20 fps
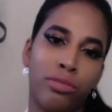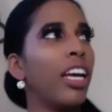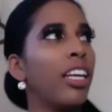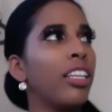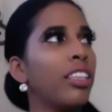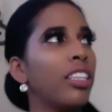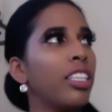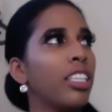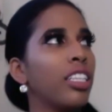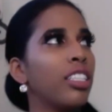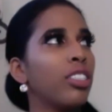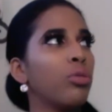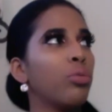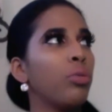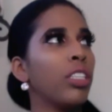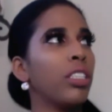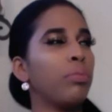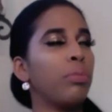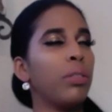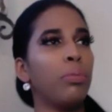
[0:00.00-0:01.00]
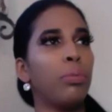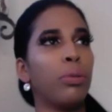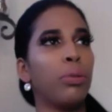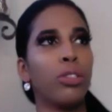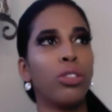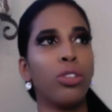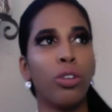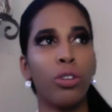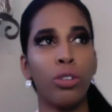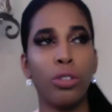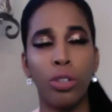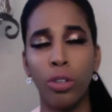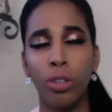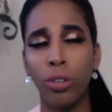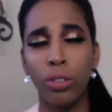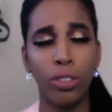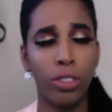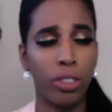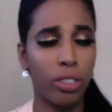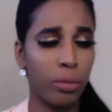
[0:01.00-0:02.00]
ethic is what people don't
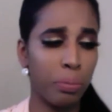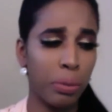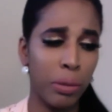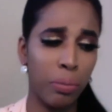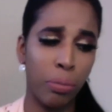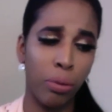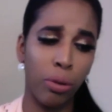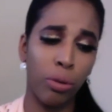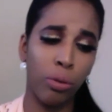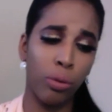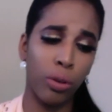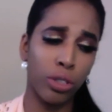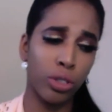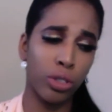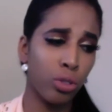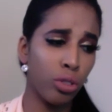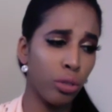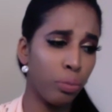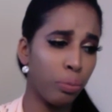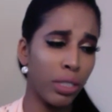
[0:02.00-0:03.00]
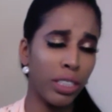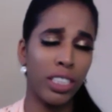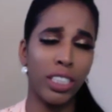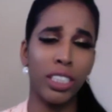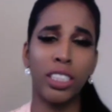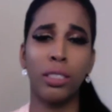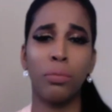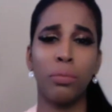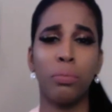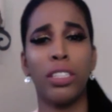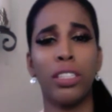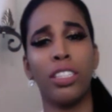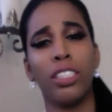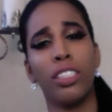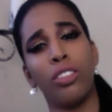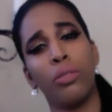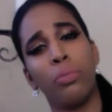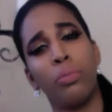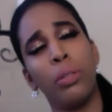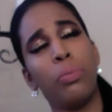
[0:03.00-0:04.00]
know. There are people who are super
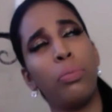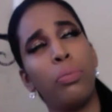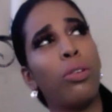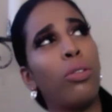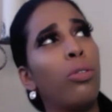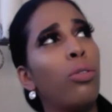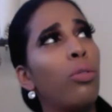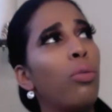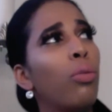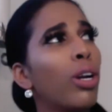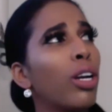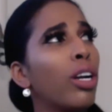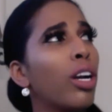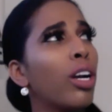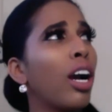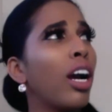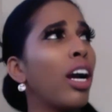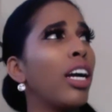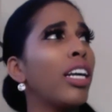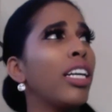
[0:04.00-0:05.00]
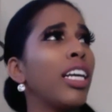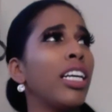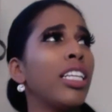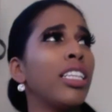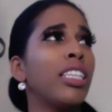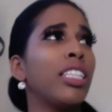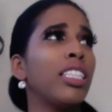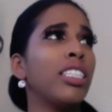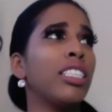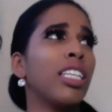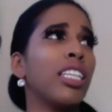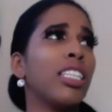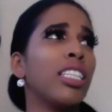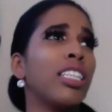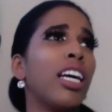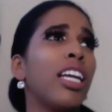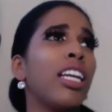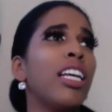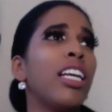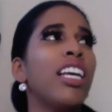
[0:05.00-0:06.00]
disciplined, the people who work hard and things like
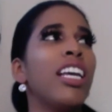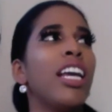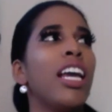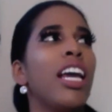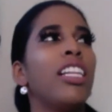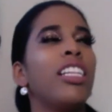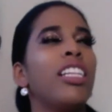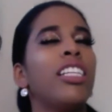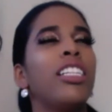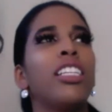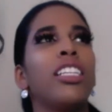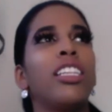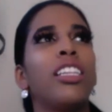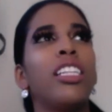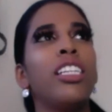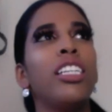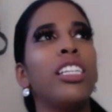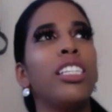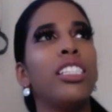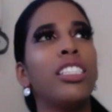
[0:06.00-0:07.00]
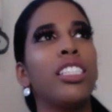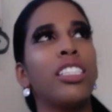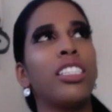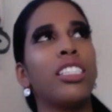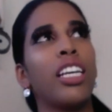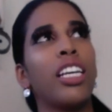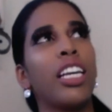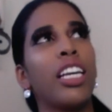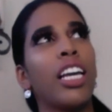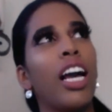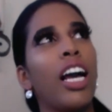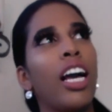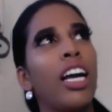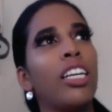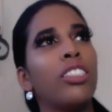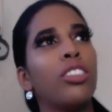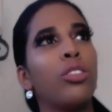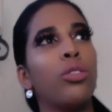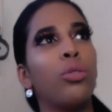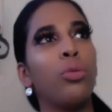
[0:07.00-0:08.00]
that. And then the thing is, it's like,
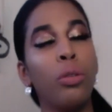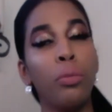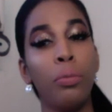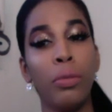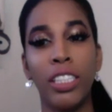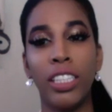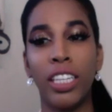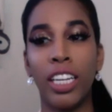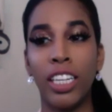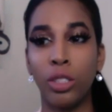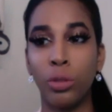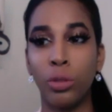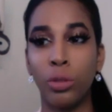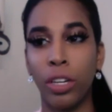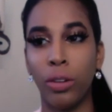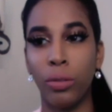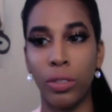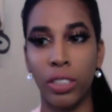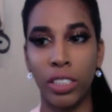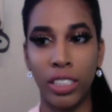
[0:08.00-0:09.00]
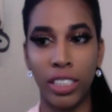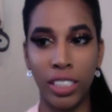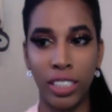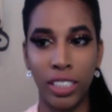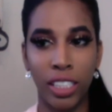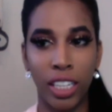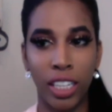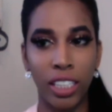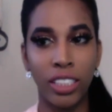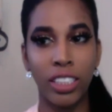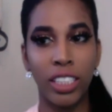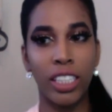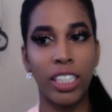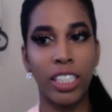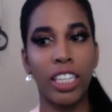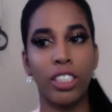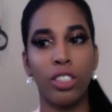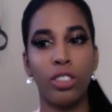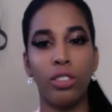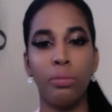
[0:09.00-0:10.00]
as a woman, that's where I was discussing,
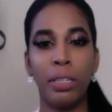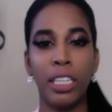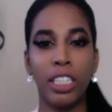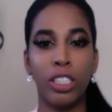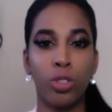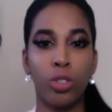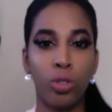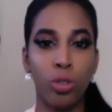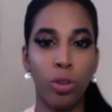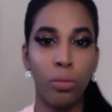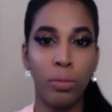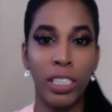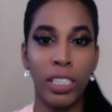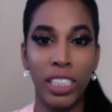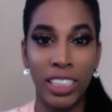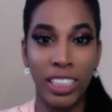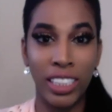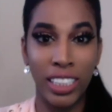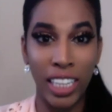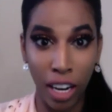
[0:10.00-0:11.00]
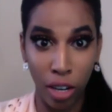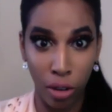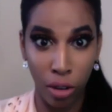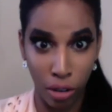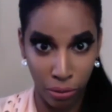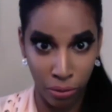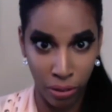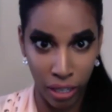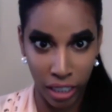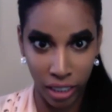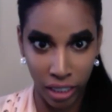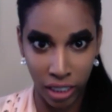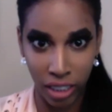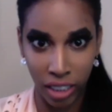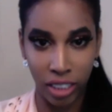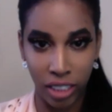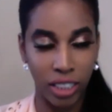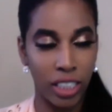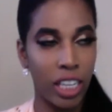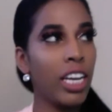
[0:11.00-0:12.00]
like, you make so many
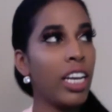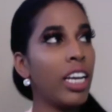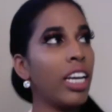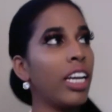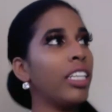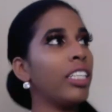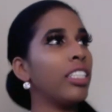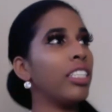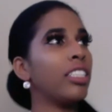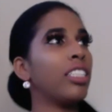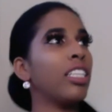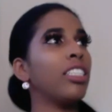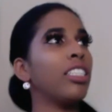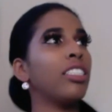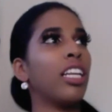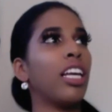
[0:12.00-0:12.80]
sacrifices in the sense